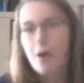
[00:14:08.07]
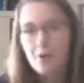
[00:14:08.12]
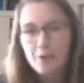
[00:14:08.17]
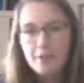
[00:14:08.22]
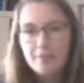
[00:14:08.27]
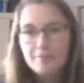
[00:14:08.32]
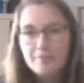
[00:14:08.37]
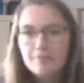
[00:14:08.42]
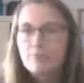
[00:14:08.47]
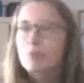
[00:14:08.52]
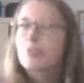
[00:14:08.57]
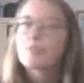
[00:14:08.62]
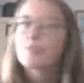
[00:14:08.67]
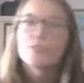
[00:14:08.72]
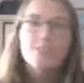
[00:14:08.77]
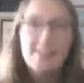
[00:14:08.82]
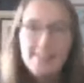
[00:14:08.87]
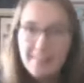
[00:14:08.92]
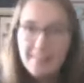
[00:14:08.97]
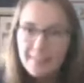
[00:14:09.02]
water,
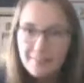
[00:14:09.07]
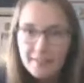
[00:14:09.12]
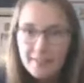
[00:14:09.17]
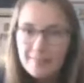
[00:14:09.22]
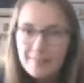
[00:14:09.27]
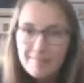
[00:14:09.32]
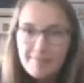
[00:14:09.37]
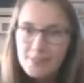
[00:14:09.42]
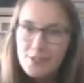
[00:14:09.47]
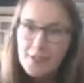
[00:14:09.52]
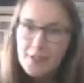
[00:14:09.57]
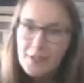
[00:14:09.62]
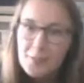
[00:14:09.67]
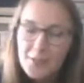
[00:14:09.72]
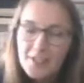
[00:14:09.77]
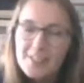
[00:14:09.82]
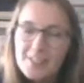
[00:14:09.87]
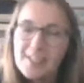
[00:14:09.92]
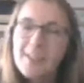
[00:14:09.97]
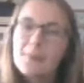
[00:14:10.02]
which they live in, so that
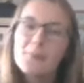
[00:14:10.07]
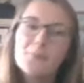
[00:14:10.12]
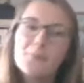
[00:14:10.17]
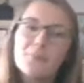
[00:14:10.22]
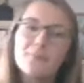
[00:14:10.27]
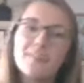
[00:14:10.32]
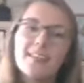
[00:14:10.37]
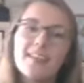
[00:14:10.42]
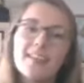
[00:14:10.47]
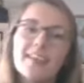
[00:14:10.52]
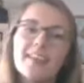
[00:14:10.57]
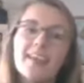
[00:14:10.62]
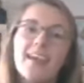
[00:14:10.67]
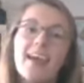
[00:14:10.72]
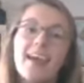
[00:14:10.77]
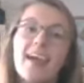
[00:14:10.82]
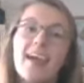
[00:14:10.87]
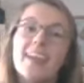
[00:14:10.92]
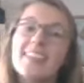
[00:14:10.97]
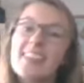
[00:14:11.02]
works out.
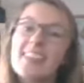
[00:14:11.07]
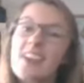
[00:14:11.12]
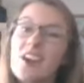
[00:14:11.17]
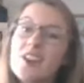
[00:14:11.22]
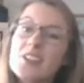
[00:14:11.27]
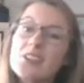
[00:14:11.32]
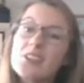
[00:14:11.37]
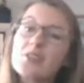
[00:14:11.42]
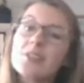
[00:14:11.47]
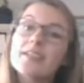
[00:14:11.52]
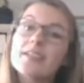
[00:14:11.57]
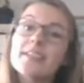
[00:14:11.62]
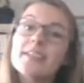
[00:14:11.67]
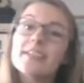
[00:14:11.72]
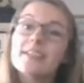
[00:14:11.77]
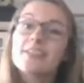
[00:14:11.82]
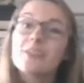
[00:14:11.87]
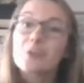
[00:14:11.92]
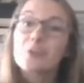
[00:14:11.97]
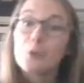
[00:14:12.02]
And they also
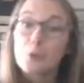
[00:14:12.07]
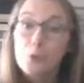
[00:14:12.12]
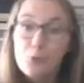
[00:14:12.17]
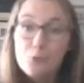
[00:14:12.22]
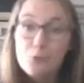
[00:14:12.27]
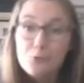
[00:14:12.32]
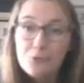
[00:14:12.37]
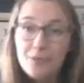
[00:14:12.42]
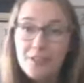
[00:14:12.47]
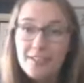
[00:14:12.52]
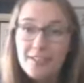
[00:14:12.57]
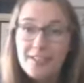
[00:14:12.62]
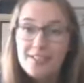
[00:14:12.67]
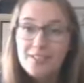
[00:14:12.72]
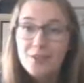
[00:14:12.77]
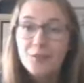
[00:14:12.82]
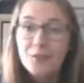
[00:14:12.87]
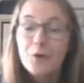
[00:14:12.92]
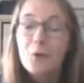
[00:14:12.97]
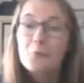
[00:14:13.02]
need
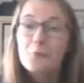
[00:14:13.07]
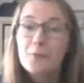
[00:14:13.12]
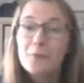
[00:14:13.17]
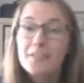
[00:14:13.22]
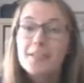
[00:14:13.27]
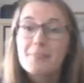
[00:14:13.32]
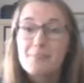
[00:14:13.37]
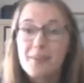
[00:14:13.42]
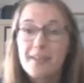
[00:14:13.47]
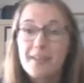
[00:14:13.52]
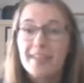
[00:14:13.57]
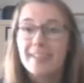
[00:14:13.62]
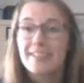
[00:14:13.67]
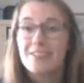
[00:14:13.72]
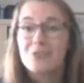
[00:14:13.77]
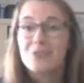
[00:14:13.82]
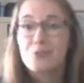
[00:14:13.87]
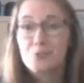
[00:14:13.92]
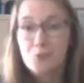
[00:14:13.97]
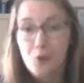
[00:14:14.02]
nutrients to grow really big
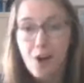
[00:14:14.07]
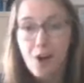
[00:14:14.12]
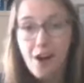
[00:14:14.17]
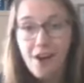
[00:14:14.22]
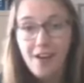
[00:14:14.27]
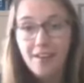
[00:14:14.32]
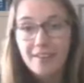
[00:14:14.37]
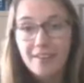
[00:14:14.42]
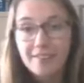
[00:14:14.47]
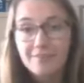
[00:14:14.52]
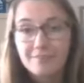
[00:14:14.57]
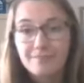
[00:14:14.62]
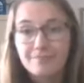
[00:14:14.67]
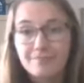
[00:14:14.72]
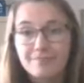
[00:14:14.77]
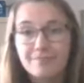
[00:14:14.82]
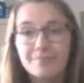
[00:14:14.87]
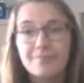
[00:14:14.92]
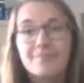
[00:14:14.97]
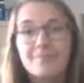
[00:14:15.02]
and strong.
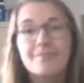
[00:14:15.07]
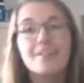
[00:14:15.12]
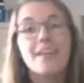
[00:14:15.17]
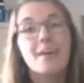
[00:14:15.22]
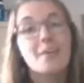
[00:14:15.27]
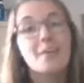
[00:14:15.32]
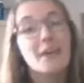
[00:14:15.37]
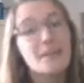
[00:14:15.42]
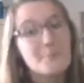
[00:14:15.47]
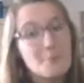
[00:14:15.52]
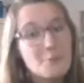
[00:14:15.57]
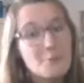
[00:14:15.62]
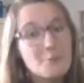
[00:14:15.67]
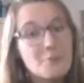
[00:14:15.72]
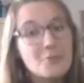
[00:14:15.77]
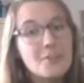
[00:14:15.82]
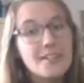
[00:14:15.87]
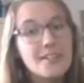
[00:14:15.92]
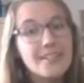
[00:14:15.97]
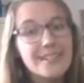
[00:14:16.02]
Now that
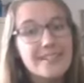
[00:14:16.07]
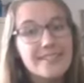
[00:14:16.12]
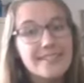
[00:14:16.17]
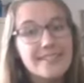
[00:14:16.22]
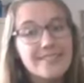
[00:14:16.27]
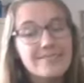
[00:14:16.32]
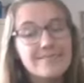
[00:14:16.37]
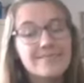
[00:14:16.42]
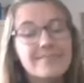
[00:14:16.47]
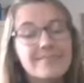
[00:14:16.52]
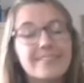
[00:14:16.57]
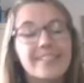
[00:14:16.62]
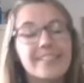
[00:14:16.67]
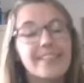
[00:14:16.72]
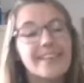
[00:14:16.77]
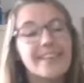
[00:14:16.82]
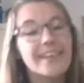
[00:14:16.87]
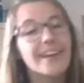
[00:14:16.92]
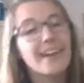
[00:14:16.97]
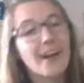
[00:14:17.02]
nutrients
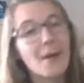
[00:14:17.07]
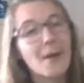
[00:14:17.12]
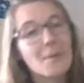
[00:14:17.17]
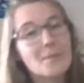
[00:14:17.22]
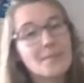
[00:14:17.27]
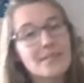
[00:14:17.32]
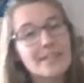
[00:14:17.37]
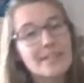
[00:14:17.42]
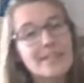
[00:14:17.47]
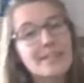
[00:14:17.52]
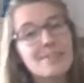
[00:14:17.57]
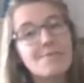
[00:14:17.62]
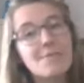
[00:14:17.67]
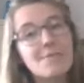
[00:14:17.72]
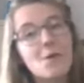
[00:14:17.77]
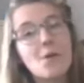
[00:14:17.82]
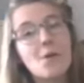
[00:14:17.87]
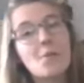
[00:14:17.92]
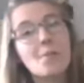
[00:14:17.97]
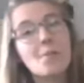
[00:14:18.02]
comes in the
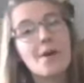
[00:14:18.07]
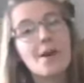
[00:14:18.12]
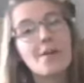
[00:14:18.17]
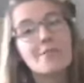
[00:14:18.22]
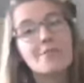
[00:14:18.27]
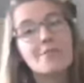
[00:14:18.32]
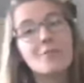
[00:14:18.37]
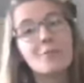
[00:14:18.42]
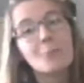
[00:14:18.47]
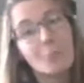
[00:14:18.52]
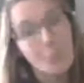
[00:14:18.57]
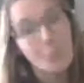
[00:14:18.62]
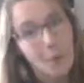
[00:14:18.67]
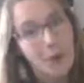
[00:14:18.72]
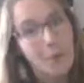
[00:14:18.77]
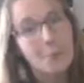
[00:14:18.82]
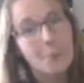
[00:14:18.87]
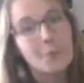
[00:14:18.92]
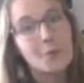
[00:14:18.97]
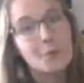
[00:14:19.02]
form of
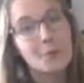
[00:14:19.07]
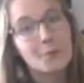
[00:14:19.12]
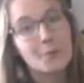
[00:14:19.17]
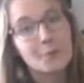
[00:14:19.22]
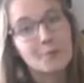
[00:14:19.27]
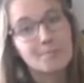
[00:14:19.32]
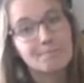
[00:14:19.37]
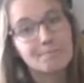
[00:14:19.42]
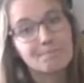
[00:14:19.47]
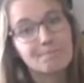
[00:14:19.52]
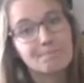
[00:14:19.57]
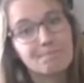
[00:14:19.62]
whale poop.